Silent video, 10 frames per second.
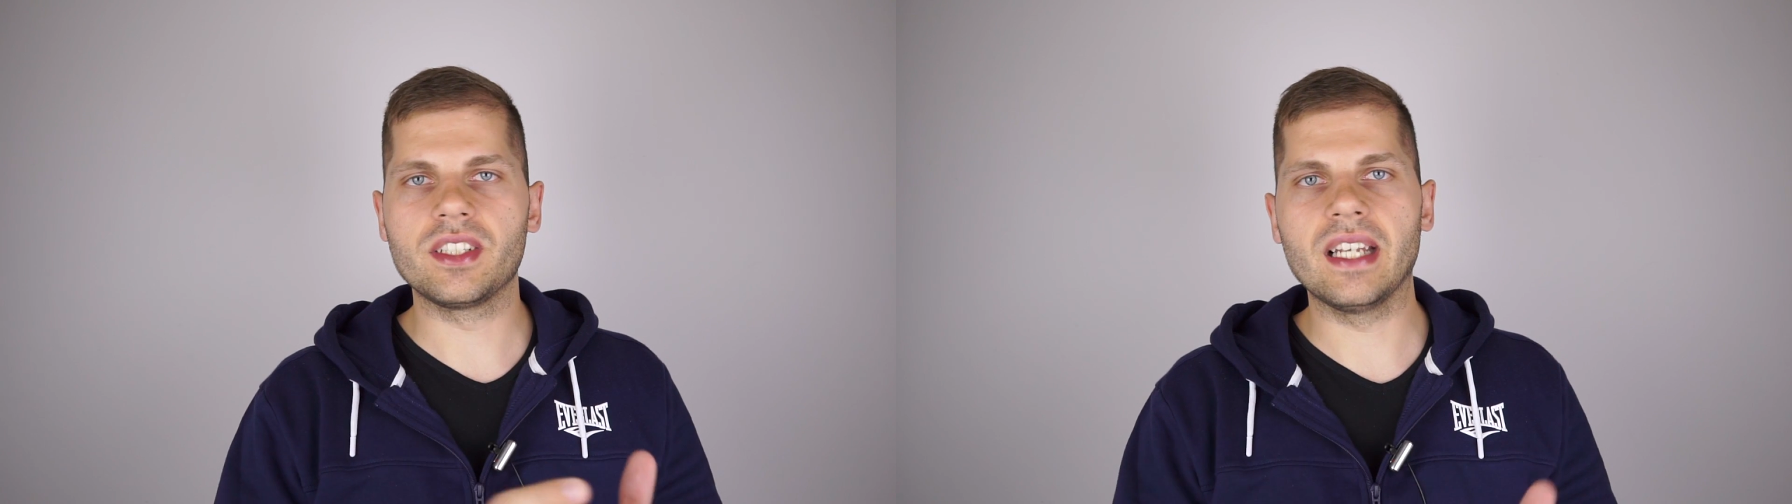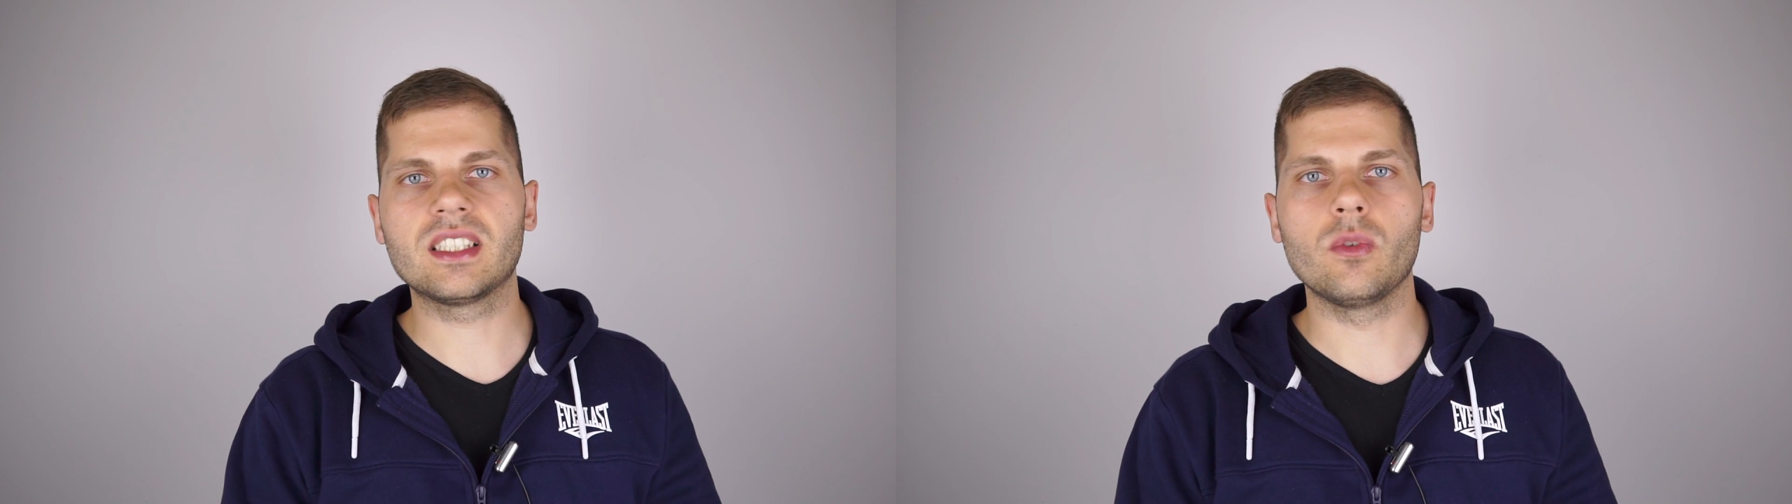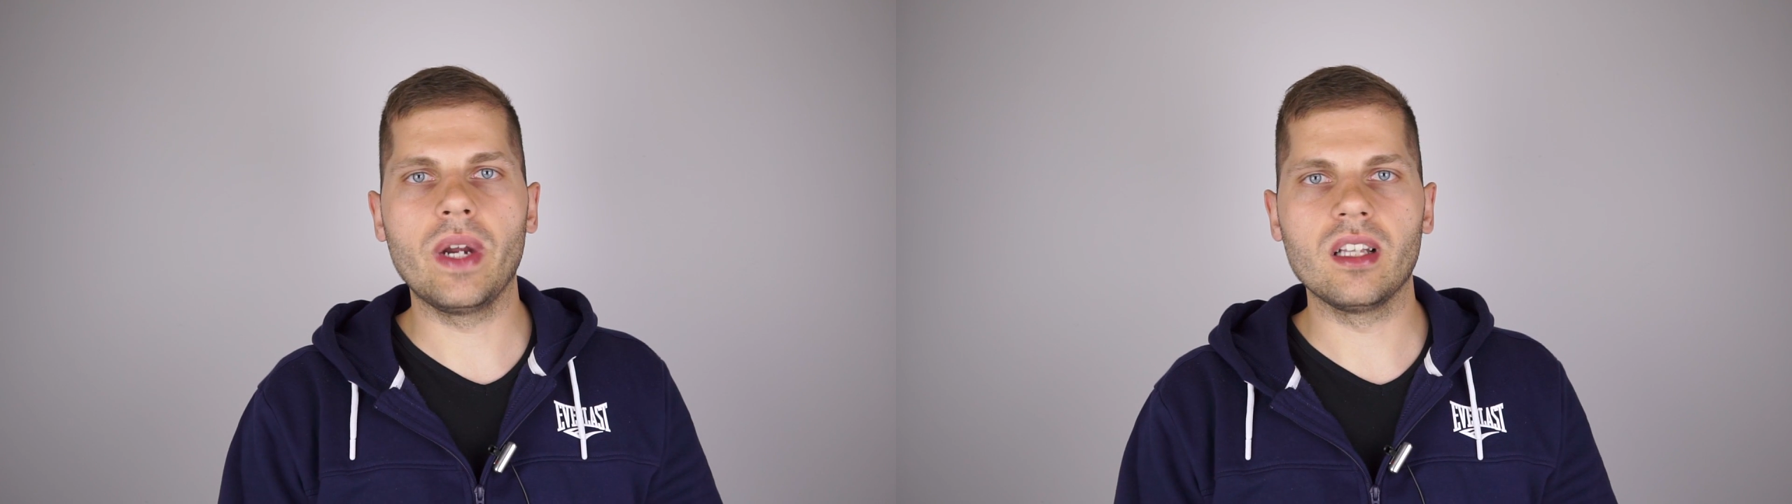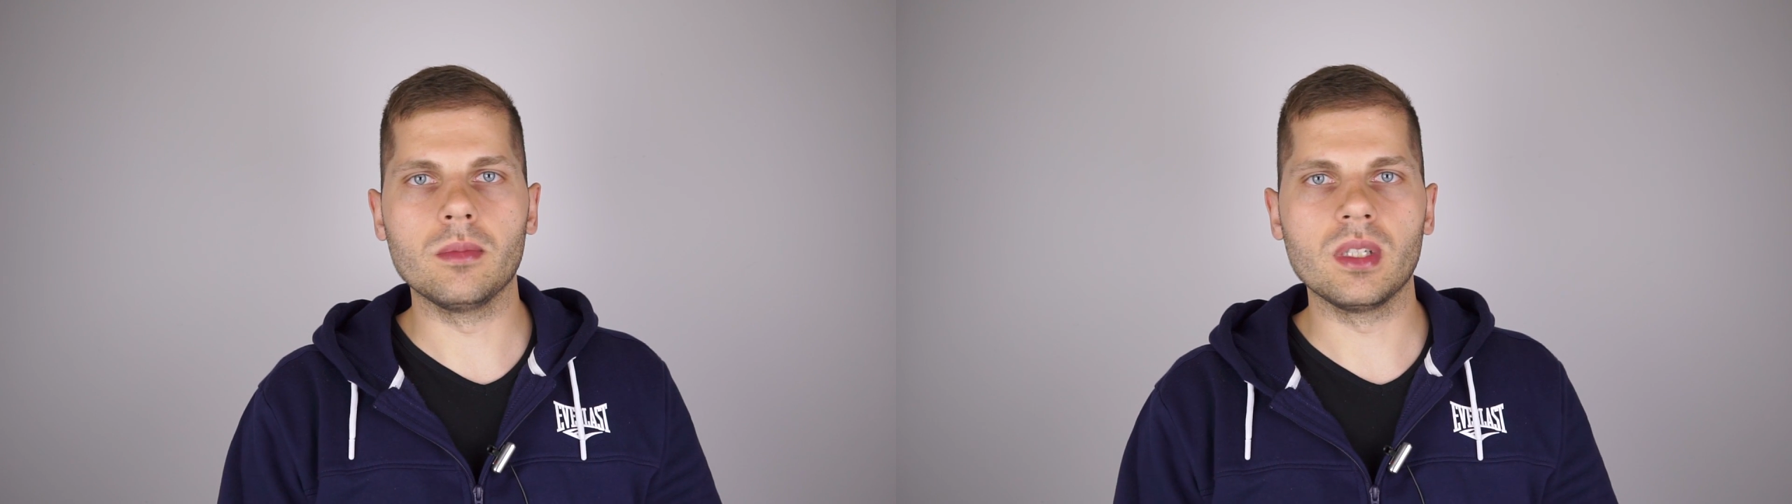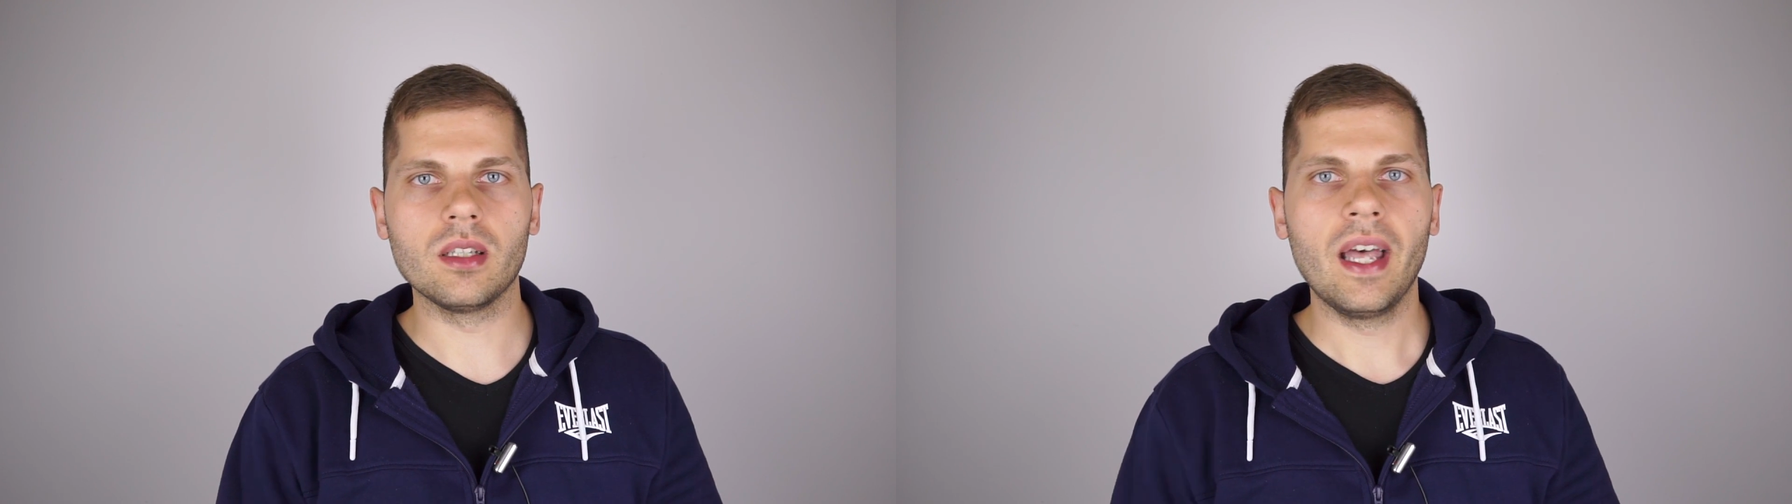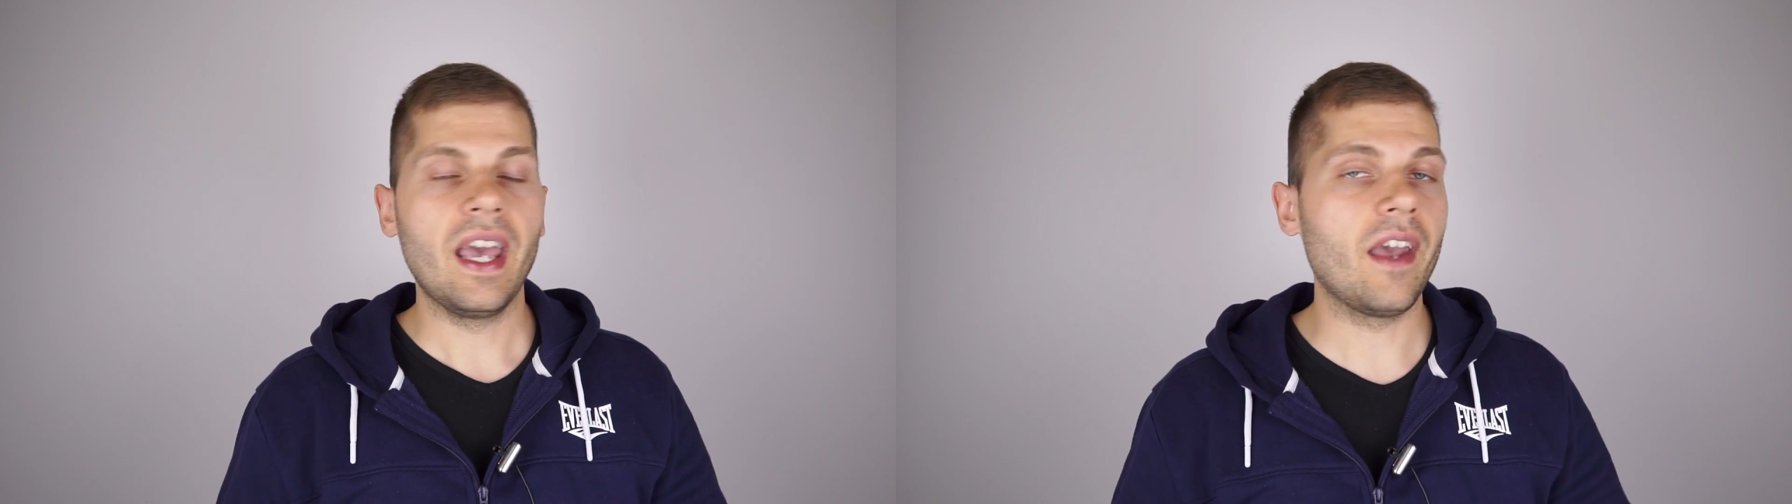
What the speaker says: gets available,